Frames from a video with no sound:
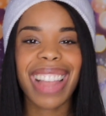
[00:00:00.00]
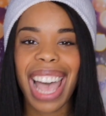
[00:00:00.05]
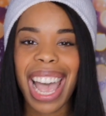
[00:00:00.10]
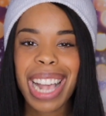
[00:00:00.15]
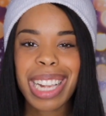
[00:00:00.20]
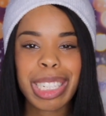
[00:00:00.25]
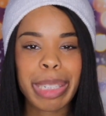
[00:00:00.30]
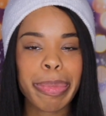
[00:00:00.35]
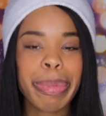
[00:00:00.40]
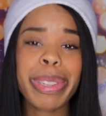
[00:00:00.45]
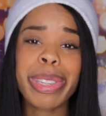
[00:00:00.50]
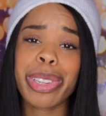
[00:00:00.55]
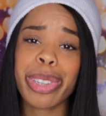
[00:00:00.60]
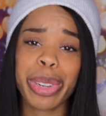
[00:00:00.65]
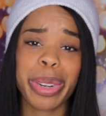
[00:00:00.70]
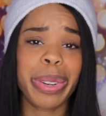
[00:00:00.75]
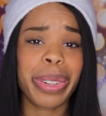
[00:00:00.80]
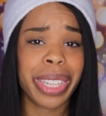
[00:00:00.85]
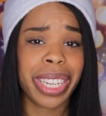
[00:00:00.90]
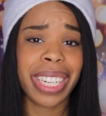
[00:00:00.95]
last but
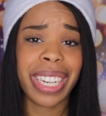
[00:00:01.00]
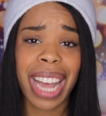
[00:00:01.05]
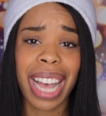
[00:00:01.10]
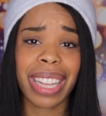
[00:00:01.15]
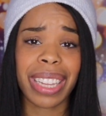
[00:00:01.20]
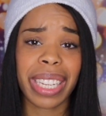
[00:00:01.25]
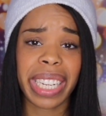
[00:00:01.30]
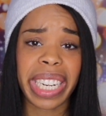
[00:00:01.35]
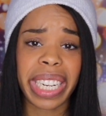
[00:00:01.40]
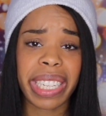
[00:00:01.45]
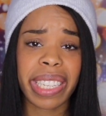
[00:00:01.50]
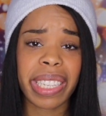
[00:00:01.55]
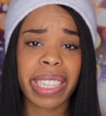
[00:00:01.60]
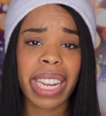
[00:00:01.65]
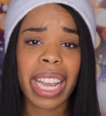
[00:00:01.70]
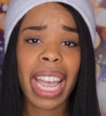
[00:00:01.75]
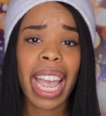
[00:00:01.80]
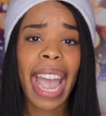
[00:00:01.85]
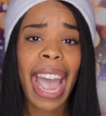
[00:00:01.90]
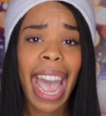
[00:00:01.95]
certainly not
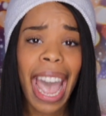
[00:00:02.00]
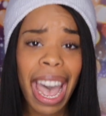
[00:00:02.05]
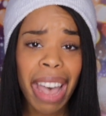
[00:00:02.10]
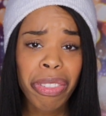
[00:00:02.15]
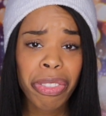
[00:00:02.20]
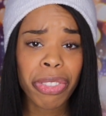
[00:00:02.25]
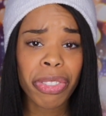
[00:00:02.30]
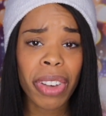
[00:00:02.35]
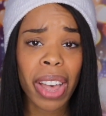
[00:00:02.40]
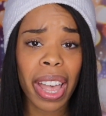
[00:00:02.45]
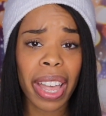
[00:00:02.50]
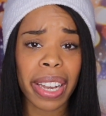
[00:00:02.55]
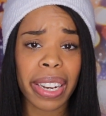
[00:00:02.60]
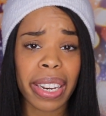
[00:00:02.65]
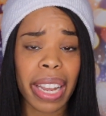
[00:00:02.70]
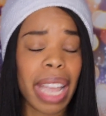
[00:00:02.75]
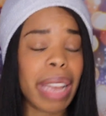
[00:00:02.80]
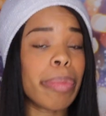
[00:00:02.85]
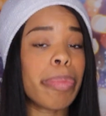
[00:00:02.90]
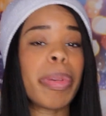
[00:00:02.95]
least, Have
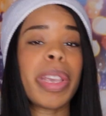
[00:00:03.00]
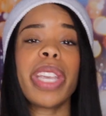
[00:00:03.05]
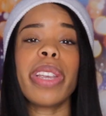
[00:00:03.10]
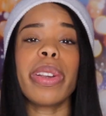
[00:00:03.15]
fun and be